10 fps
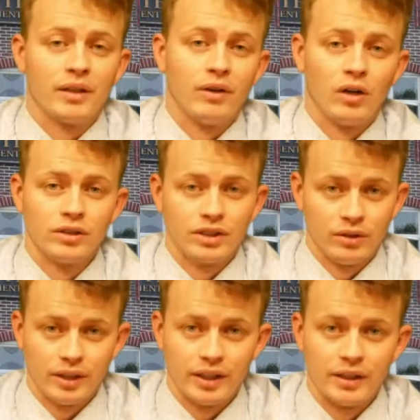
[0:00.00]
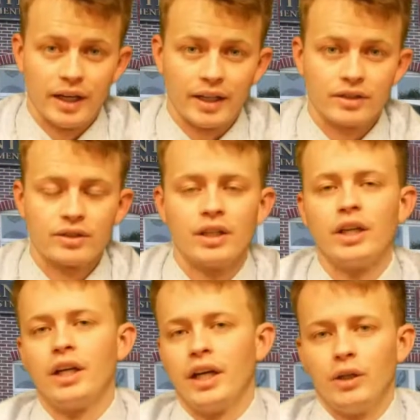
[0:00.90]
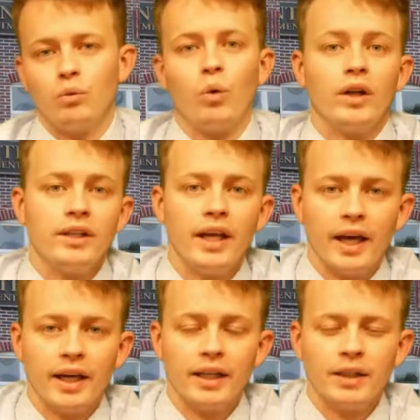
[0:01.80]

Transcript: Volatility Index in one day.